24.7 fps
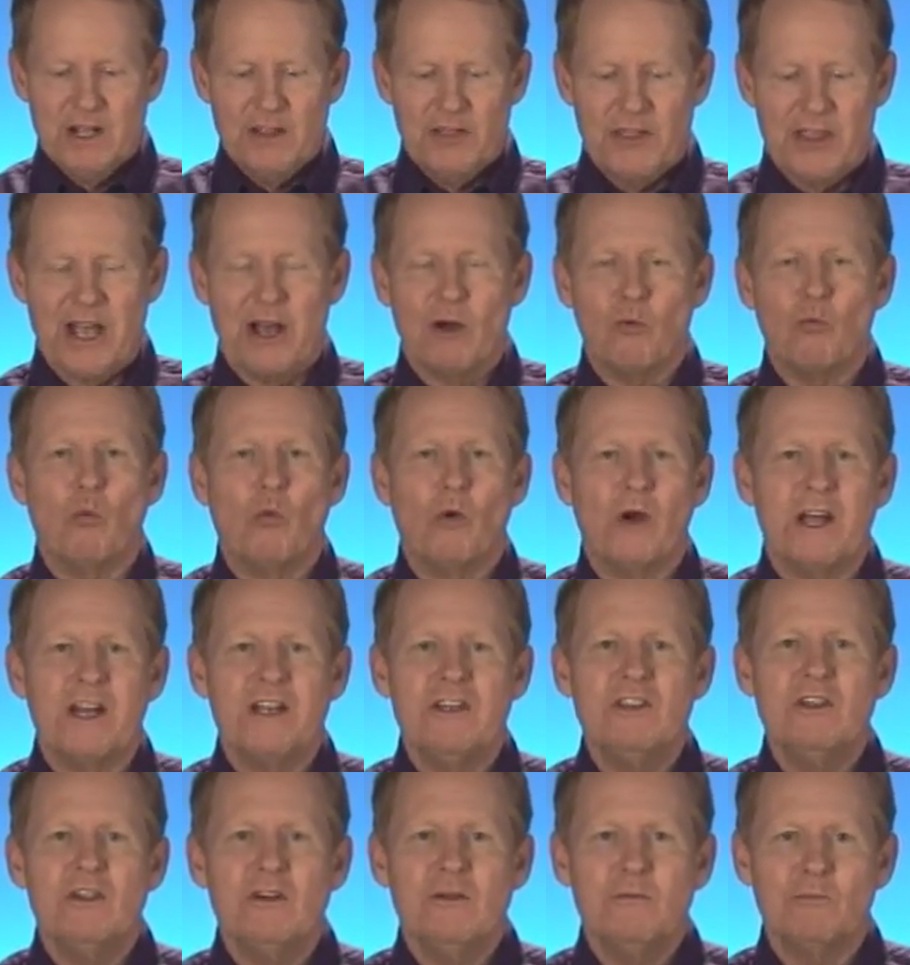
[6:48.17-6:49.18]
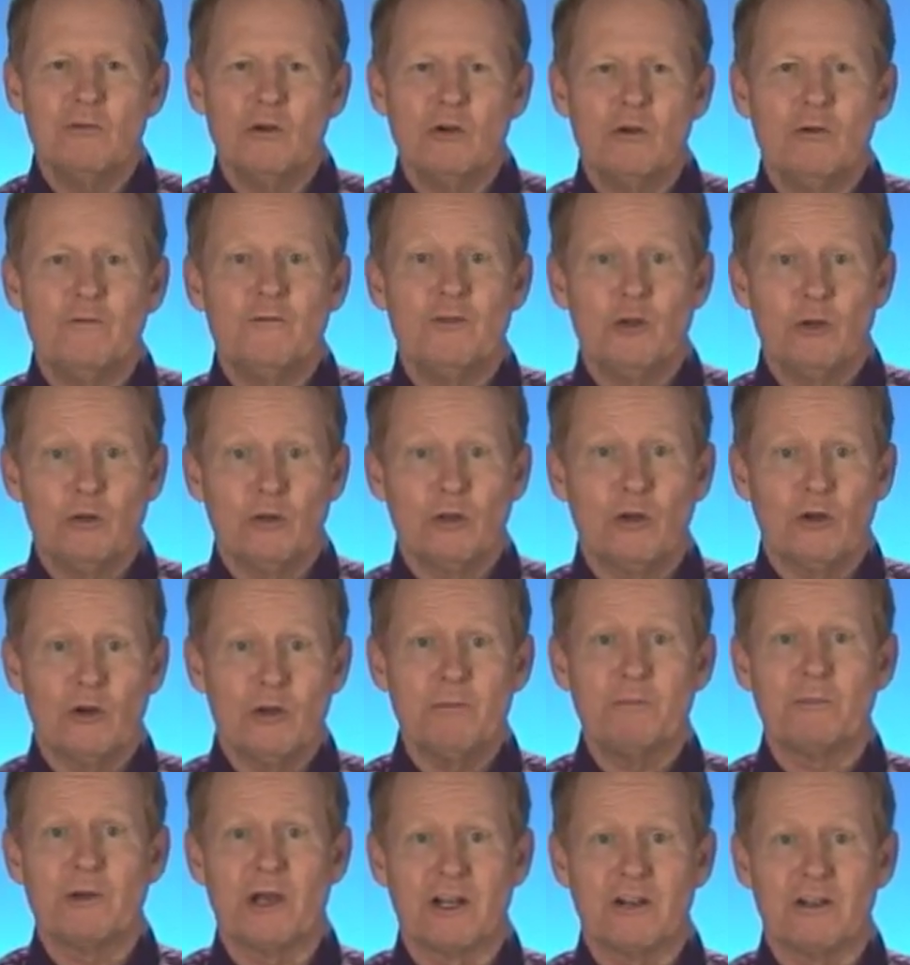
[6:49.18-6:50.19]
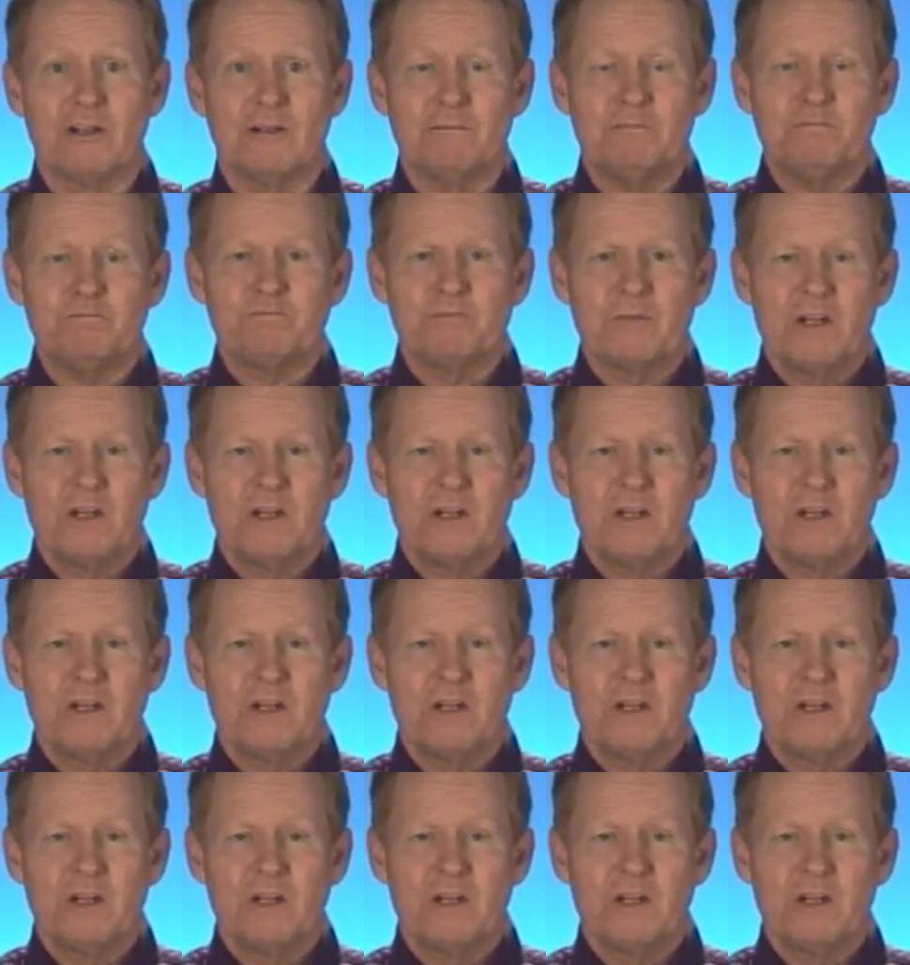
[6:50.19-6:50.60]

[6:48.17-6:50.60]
that when you move, you learn better.